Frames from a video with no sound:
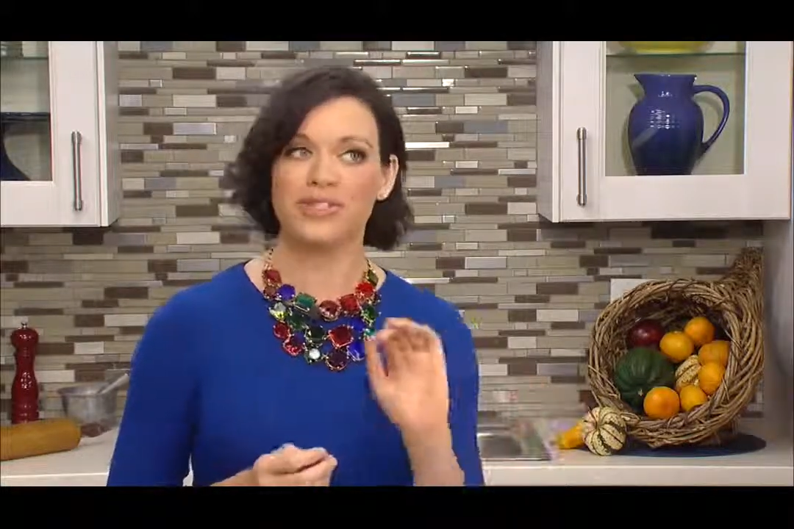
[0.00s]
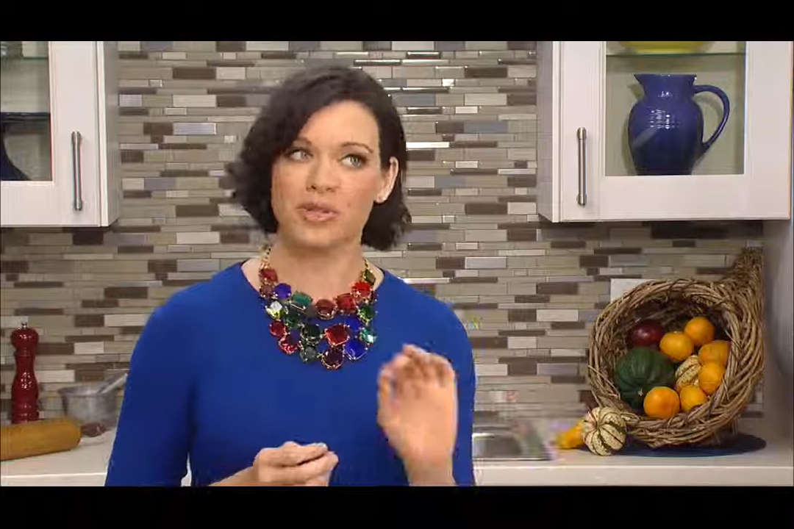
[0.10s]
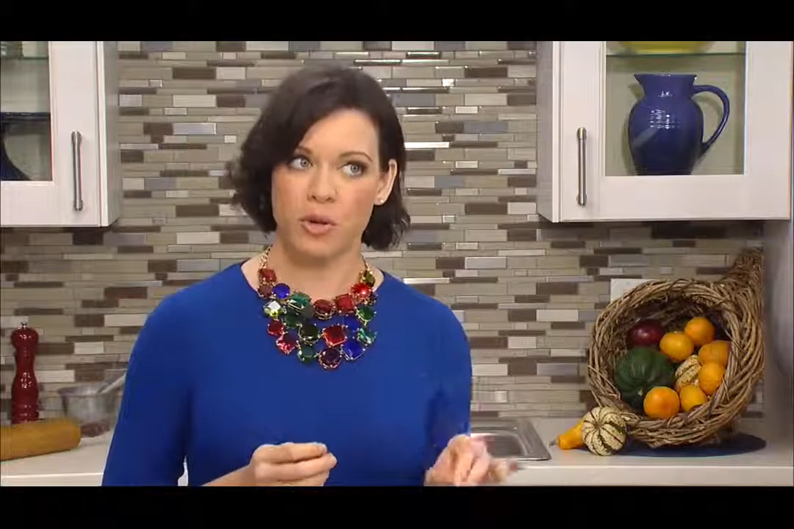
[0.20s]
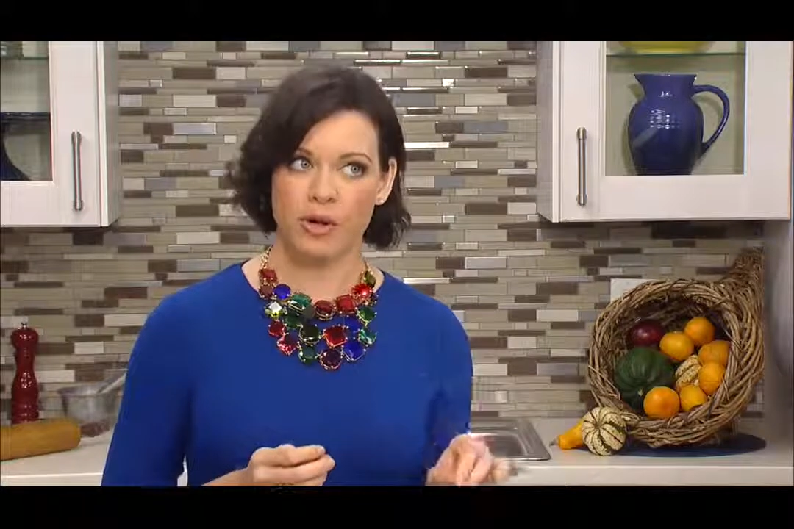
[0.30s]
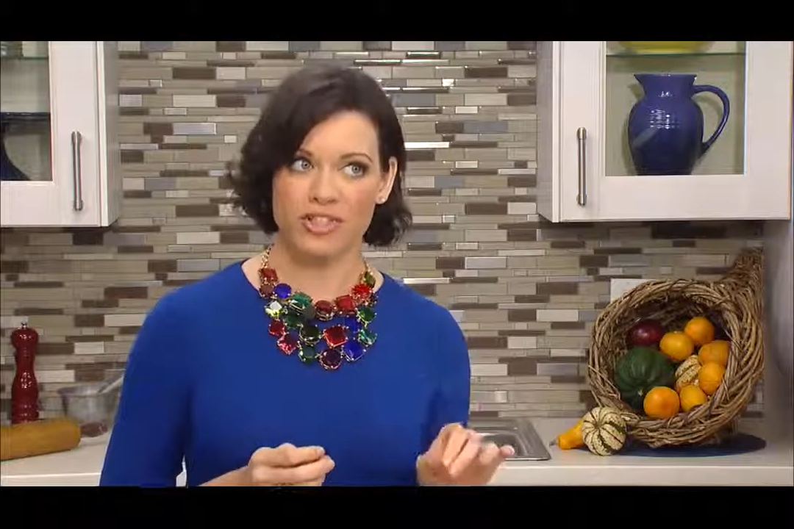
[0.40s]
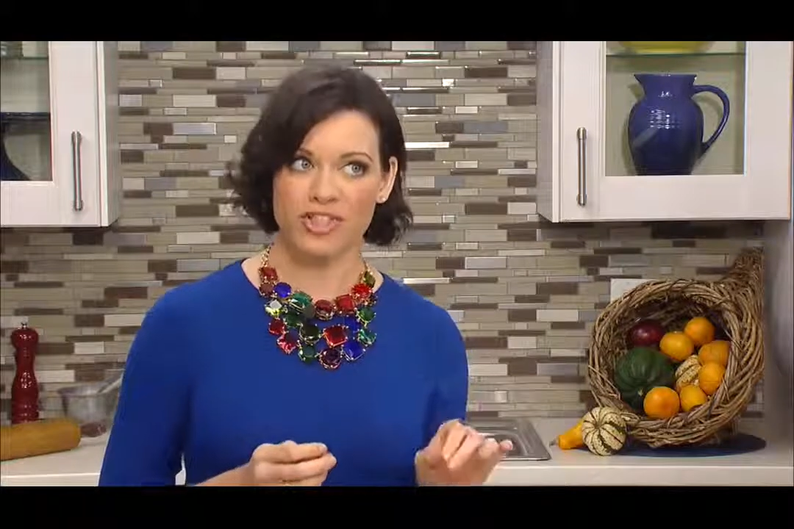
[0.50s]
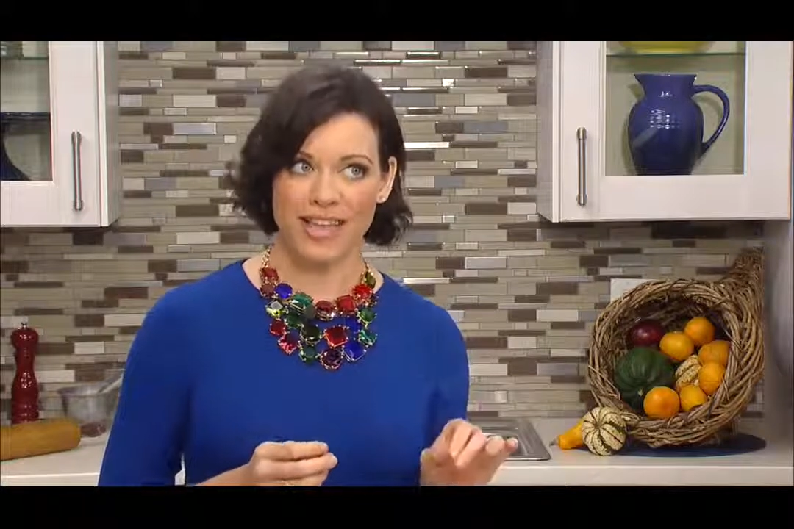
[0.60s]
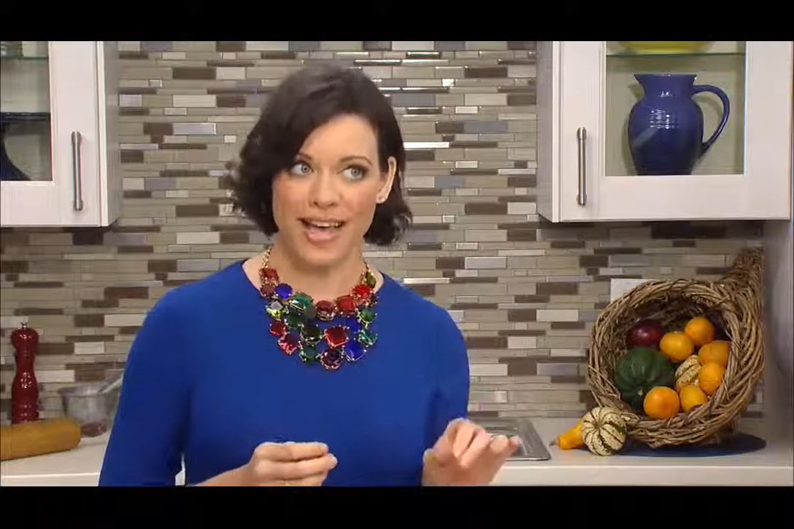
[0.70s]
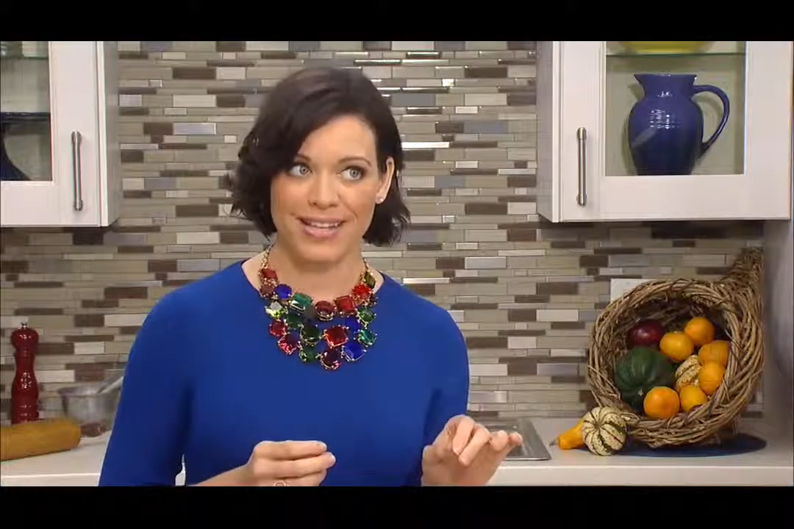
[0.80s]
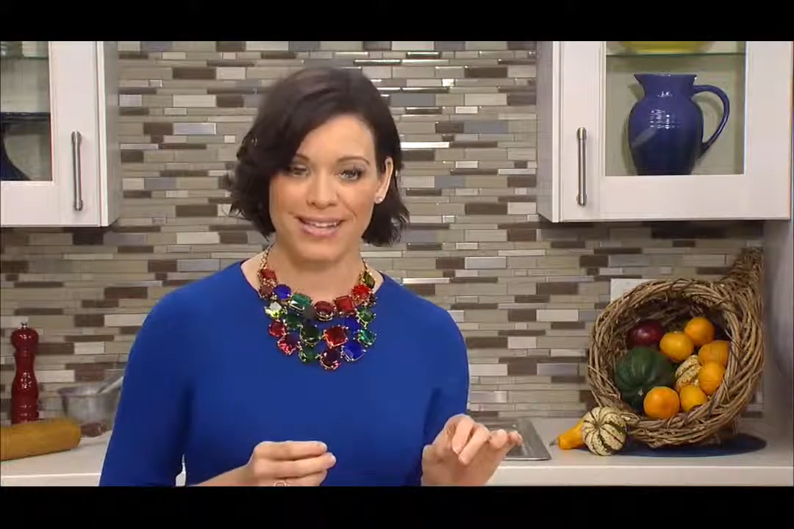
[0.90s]
and orange
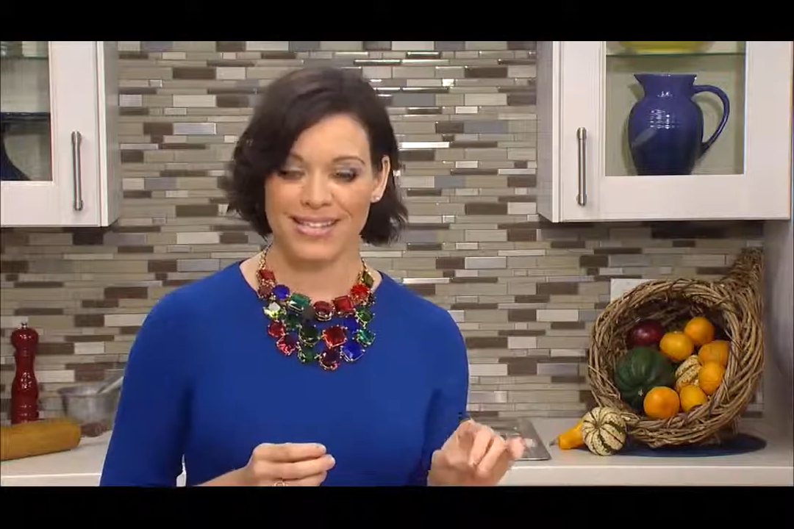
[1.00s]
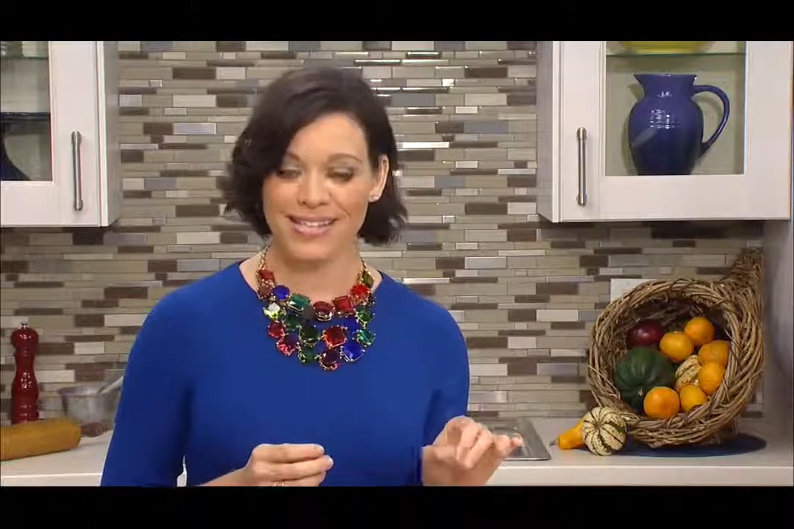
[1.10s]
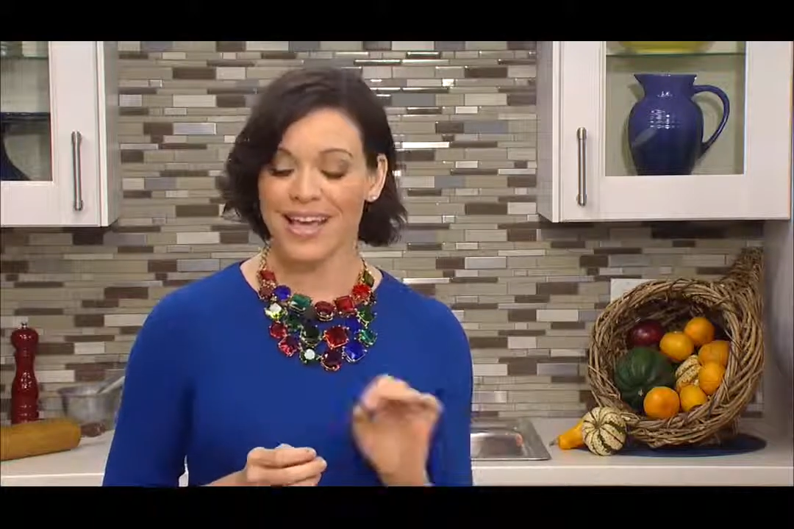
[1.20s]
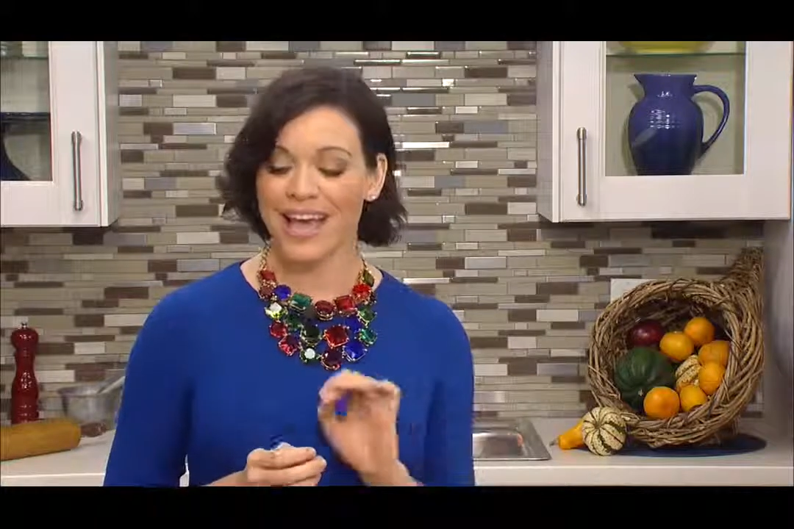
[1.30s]
zest,